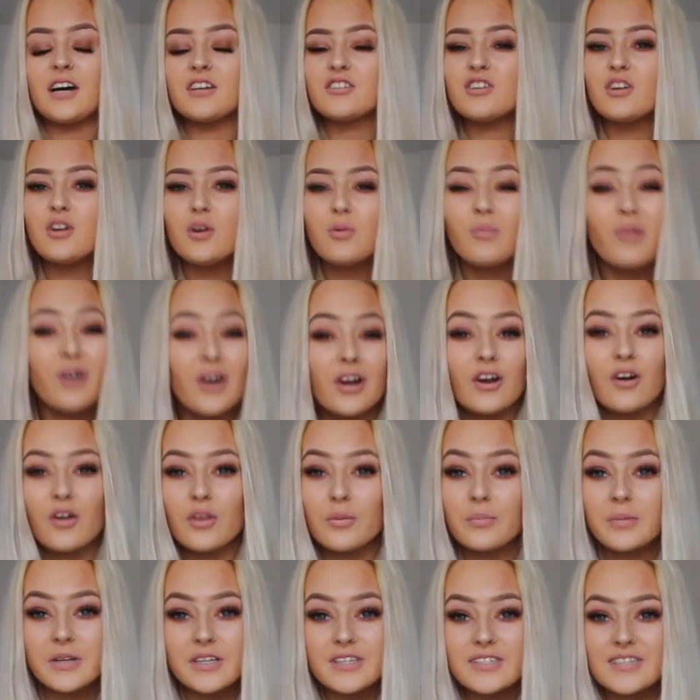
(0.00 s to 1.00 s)
I don't know why I
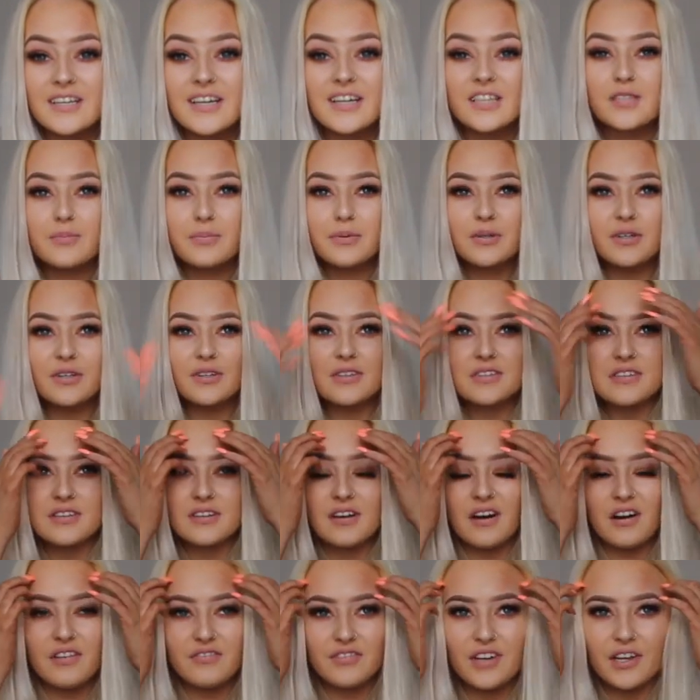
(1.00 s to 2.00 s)
got them in a 6,
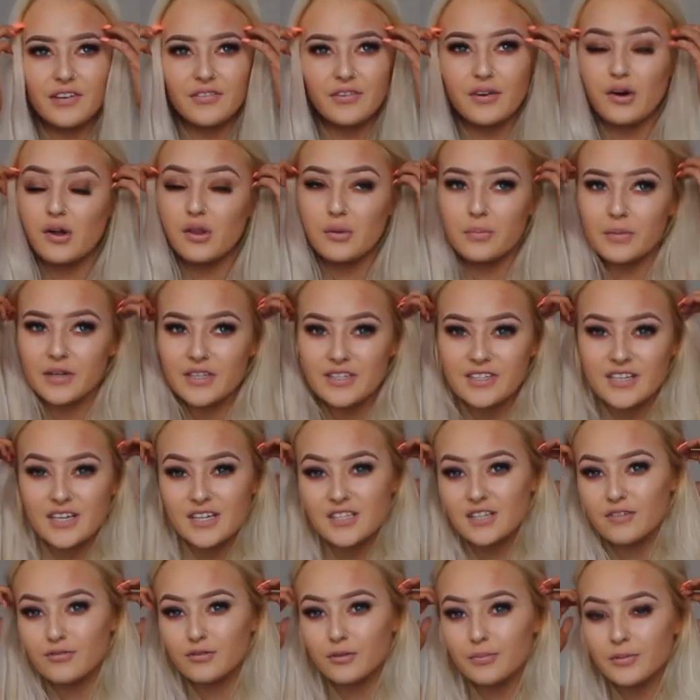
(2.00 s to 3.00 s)
because I've never got them in a
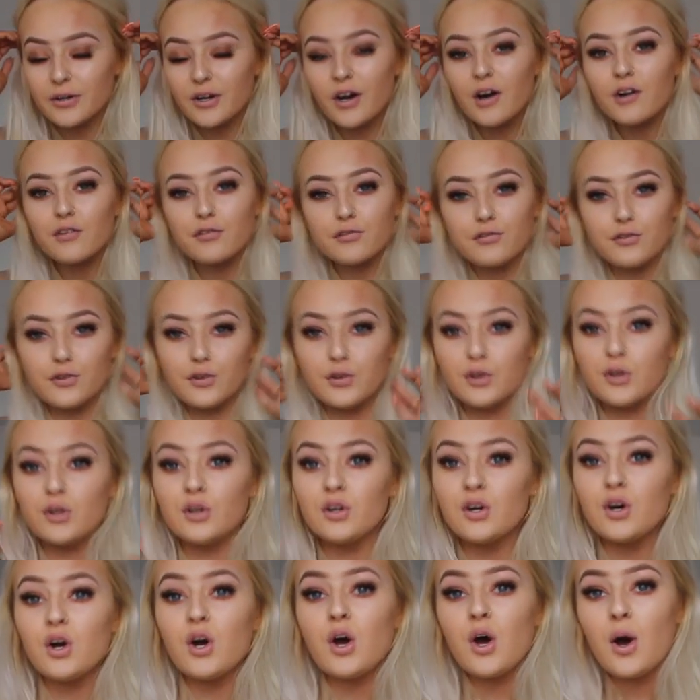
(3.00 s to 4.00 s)
6. I've normally got a 4.